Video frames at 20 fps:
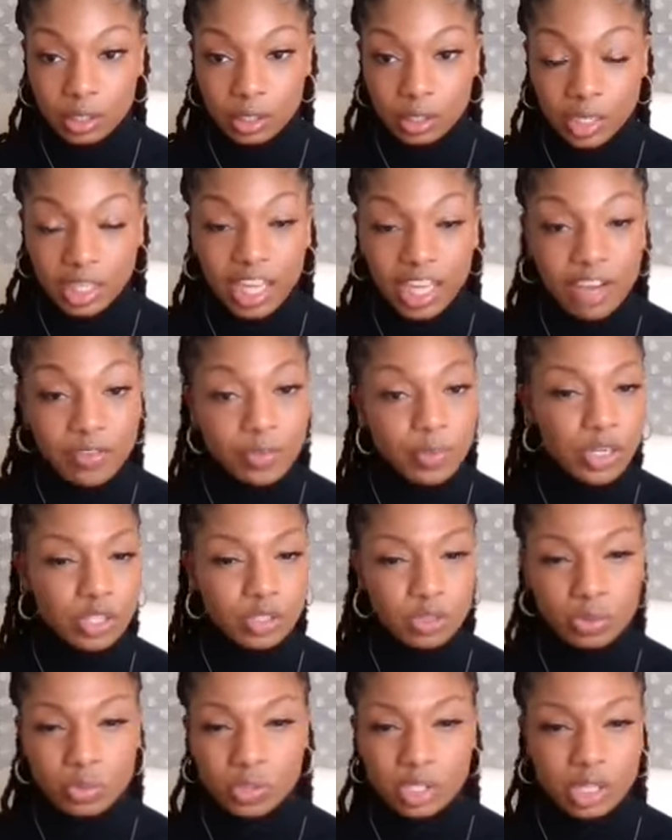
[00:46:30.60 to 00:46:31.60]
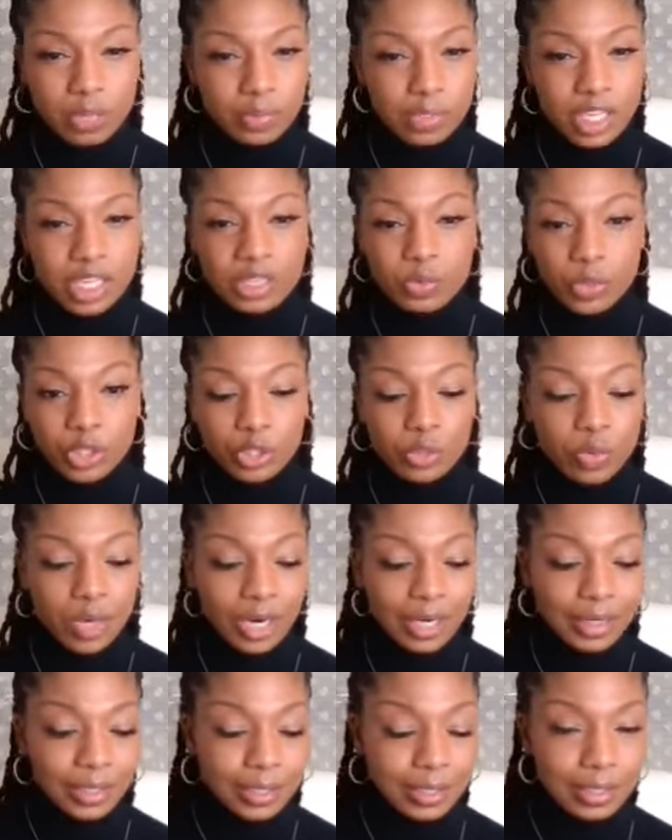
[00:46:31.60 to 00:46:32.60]
Like every person who's in a place where you
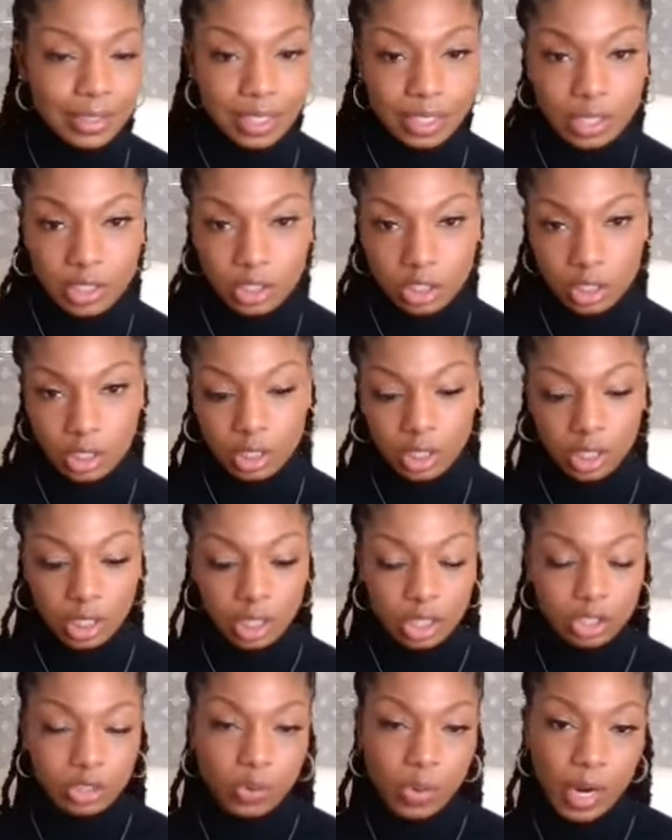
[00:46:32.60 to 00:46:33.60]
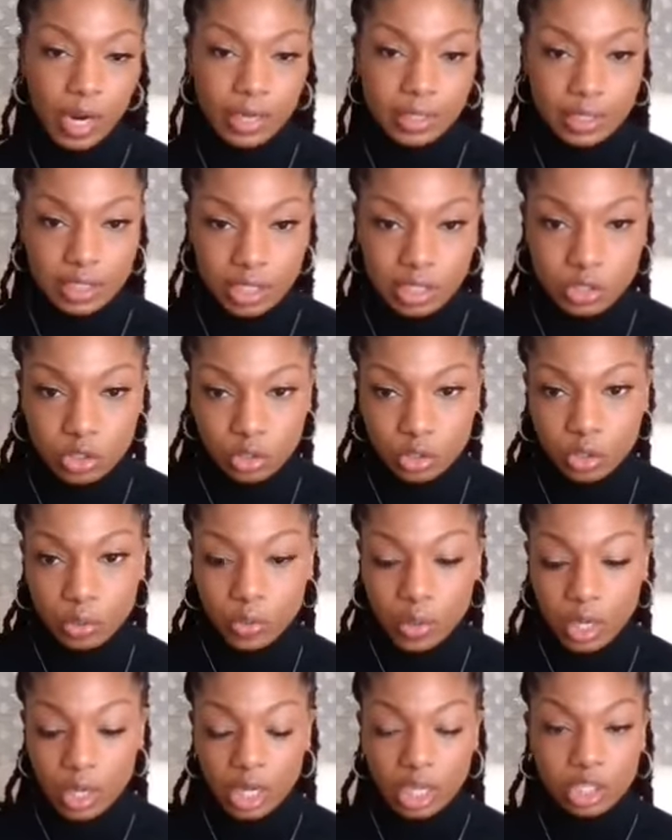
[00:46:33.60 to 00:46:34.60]
are diligent, and you are
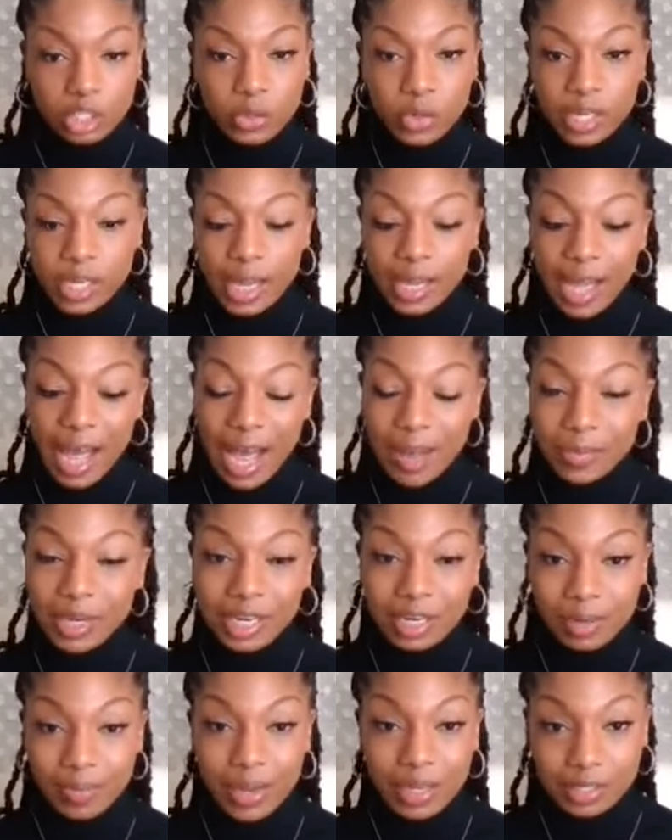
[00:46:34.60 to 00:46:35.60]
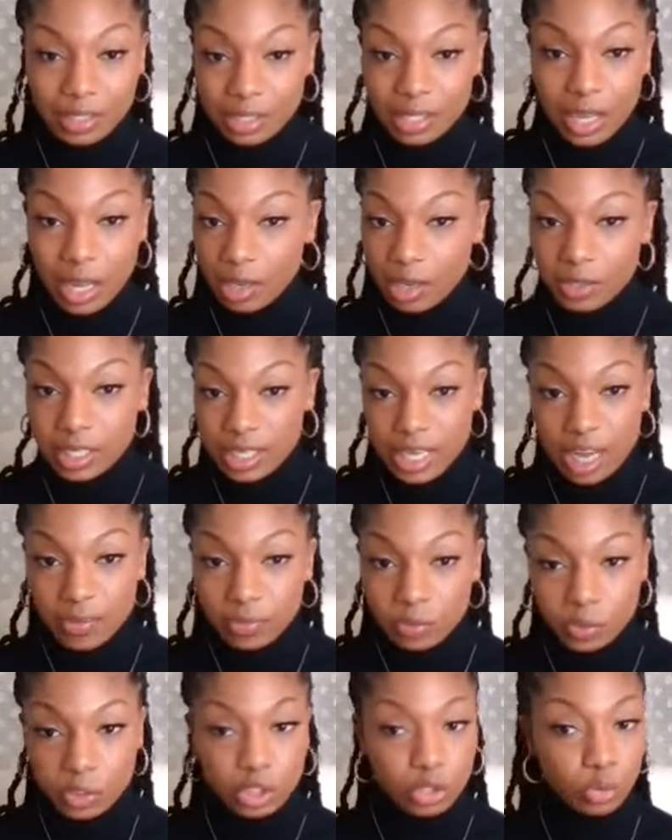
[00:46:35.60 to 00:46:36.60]
intentional, and you are like, I'm not about to allow the
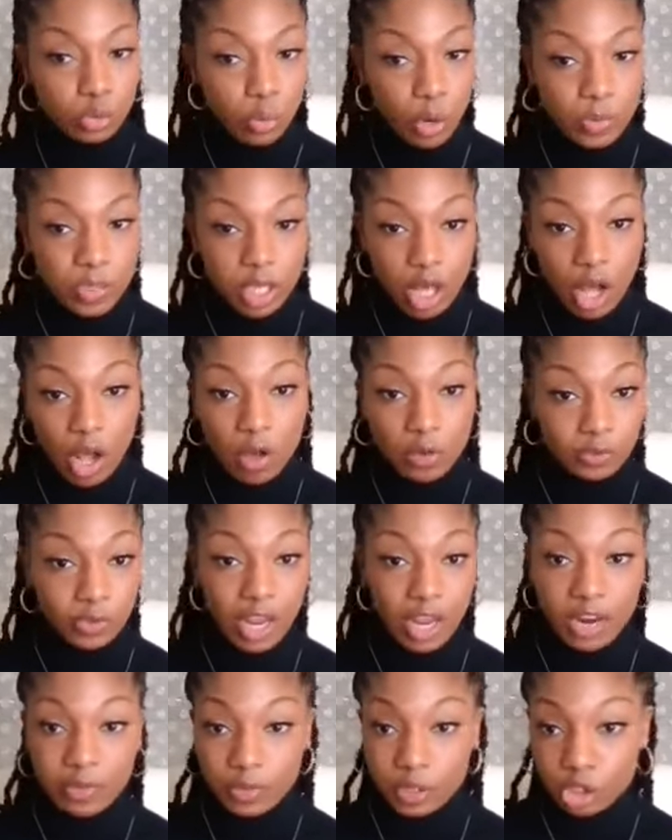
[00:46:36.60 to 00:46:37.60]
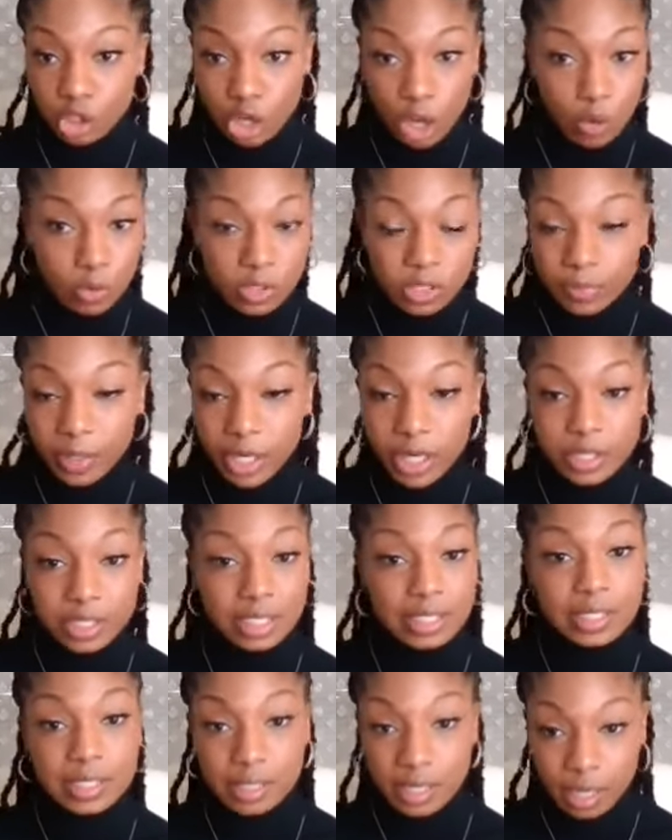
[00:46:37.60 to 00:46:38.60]
devil to throw me off. For every chosen
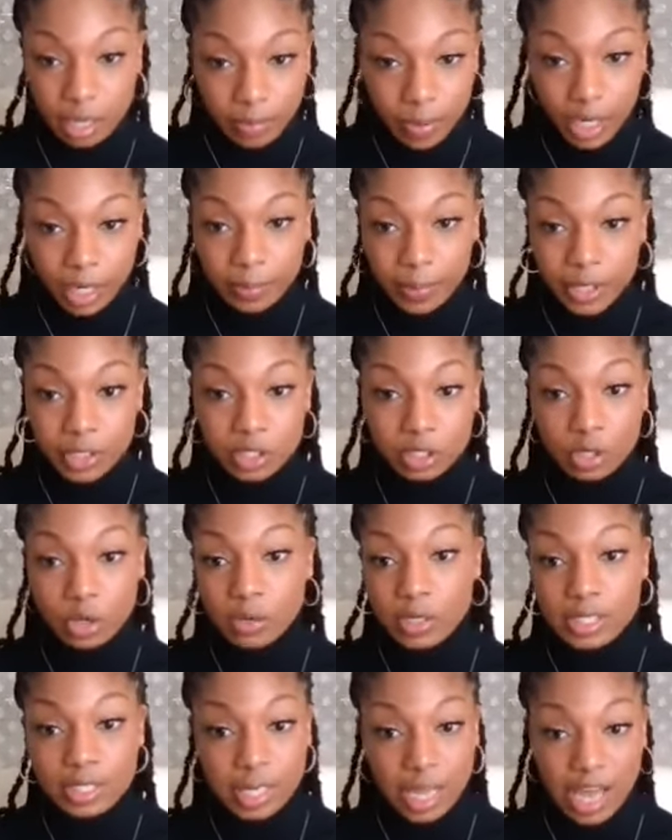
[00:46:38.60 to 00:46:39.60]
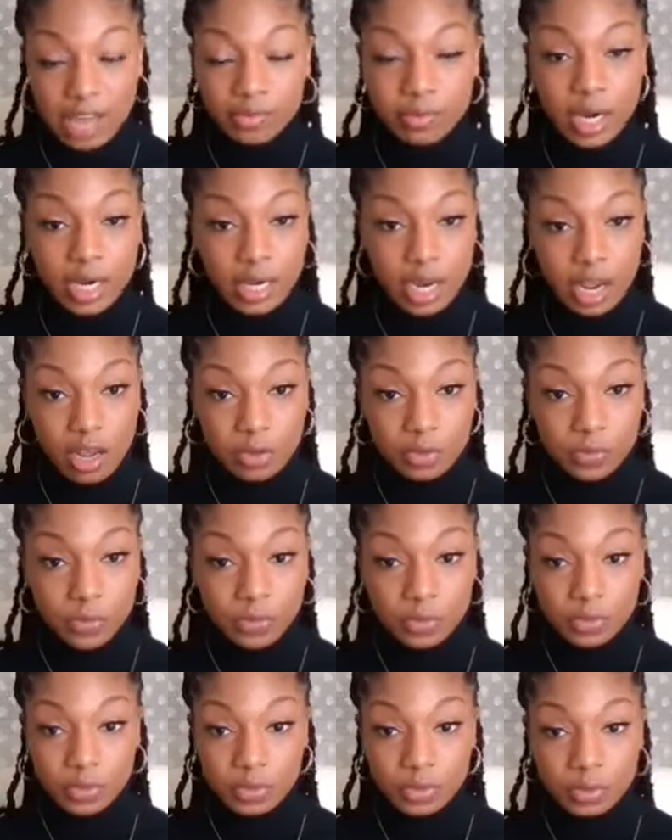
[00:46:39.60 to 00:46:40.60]
person, set apart person on this live right now,
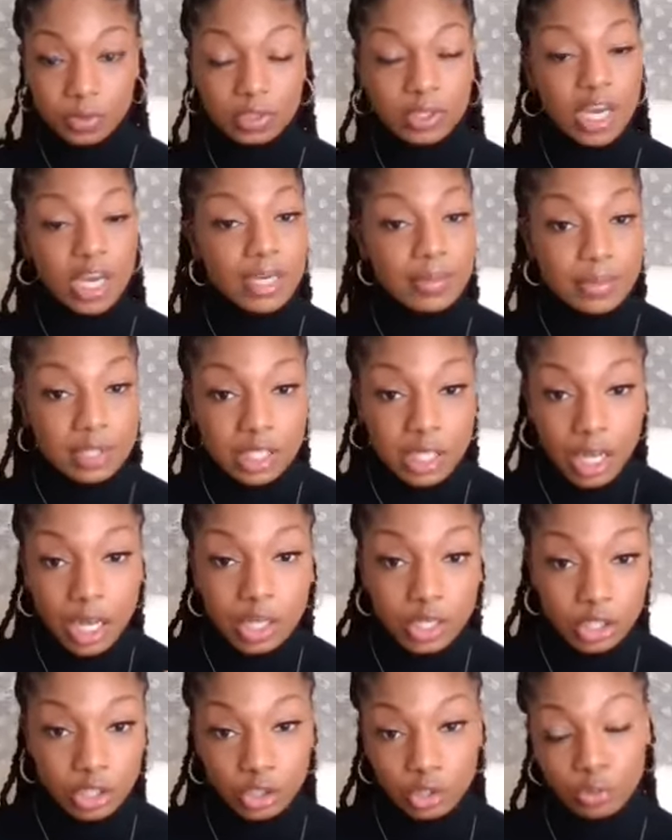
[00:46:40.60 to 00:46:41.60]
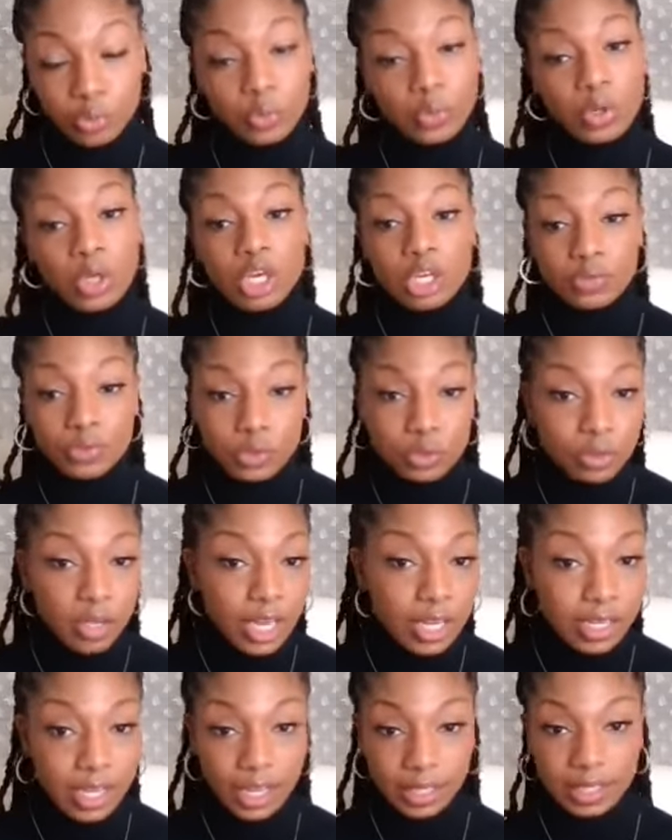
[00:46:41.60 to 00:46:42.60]
I am telling you, if you do
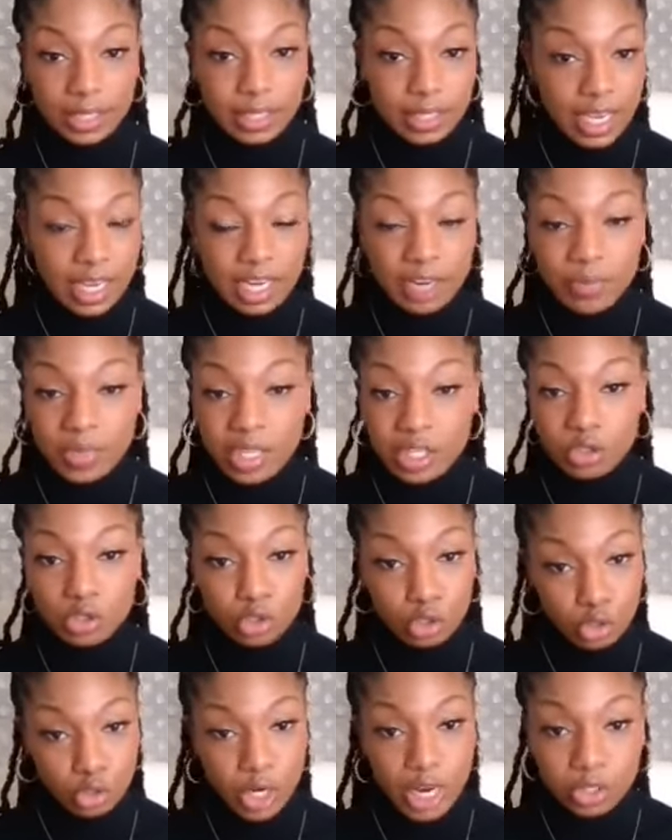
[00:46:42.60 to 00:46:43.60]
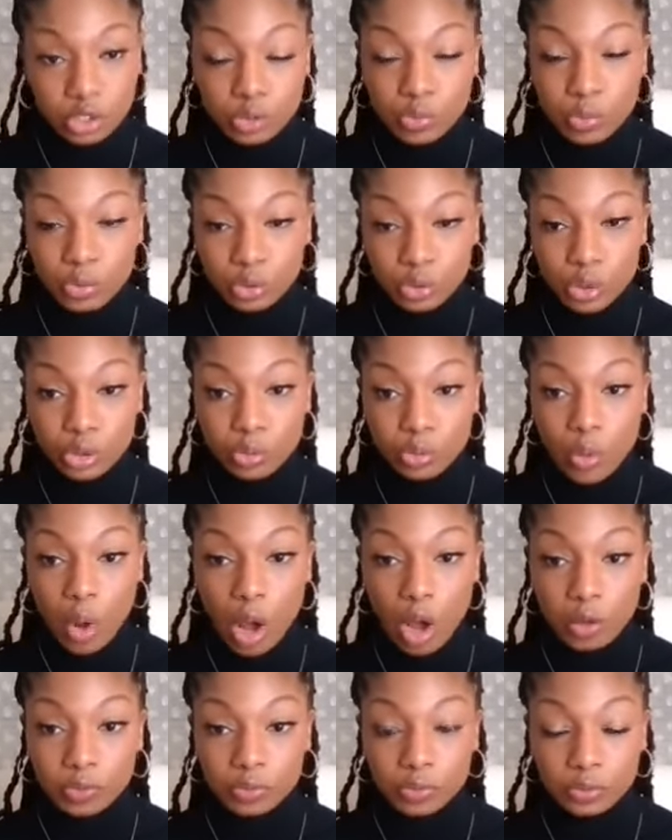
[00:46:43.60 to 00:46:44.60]
not let the enemy distract you and throw you
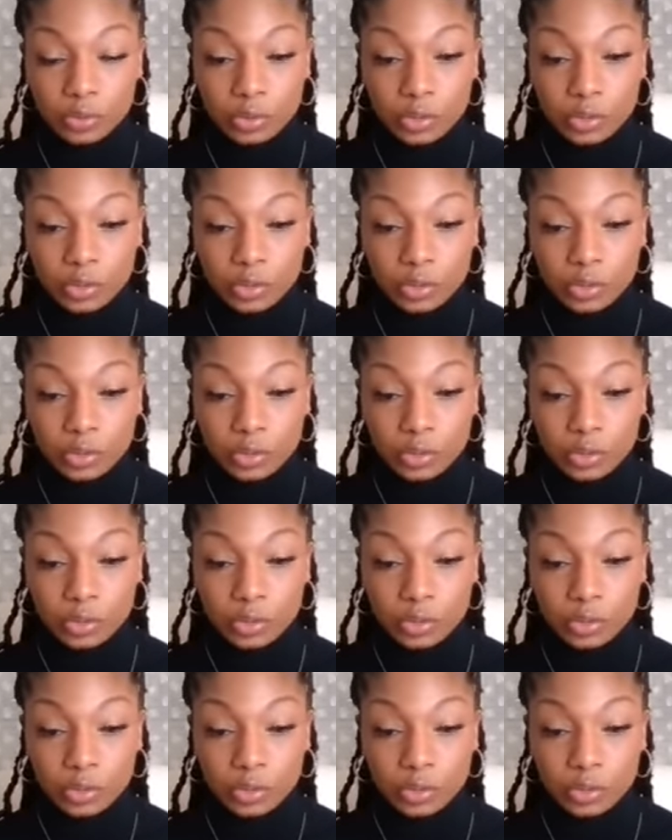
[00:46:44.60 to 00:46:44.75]
off,